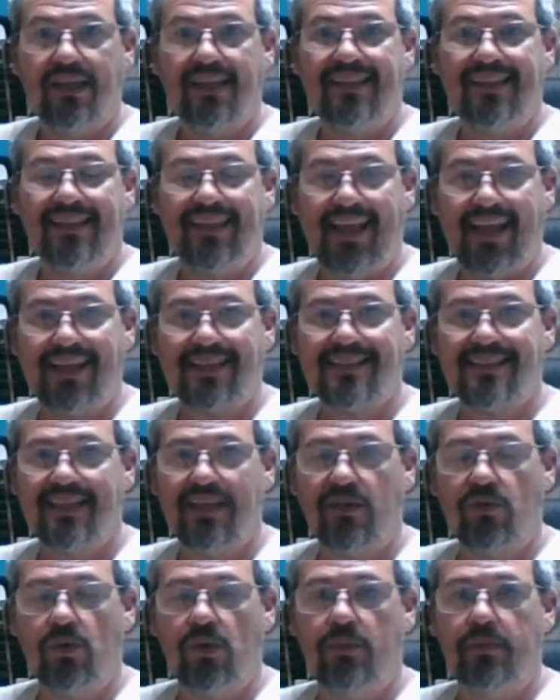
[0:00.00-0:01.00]
Next
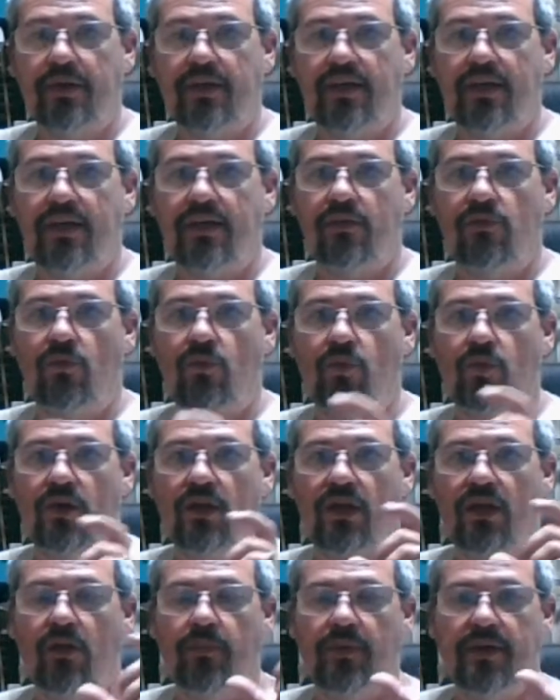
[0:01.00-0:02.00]
thing will be
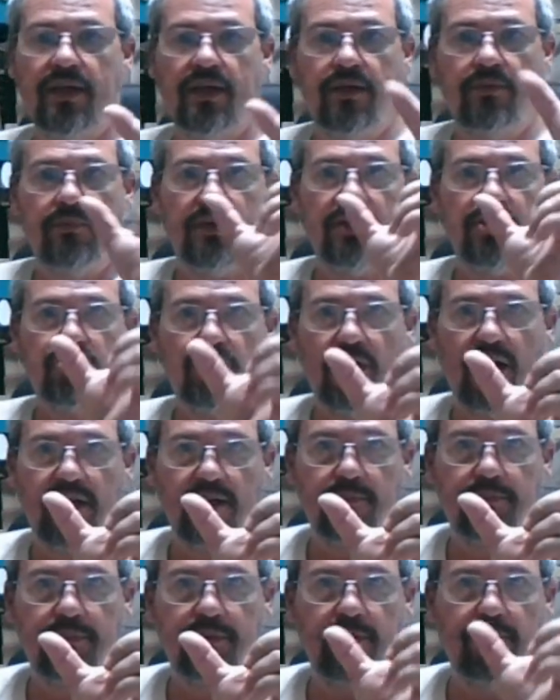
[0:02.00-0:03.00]
me trying
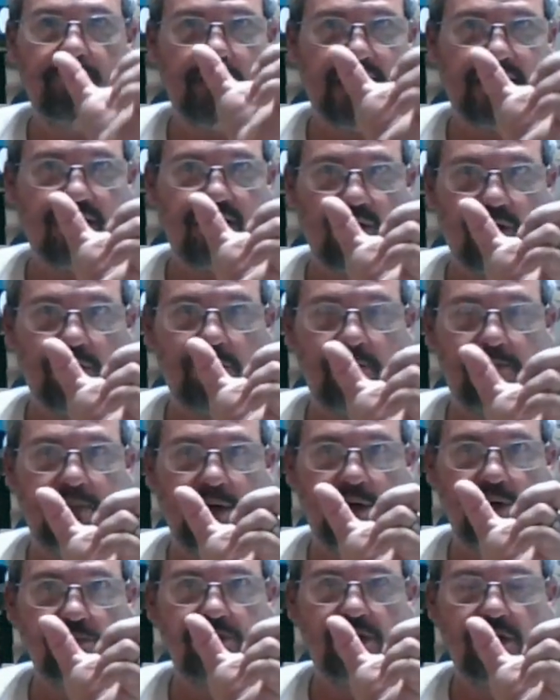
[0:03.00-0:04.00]
to make the little
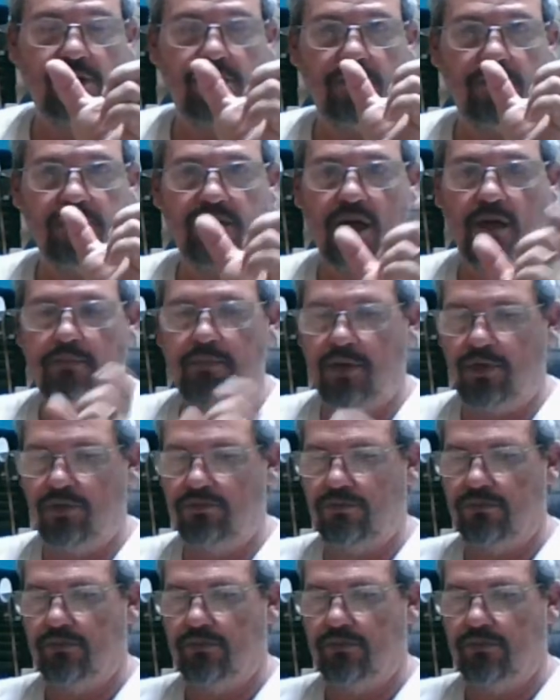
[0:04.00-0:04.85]
boat, the little tugboat,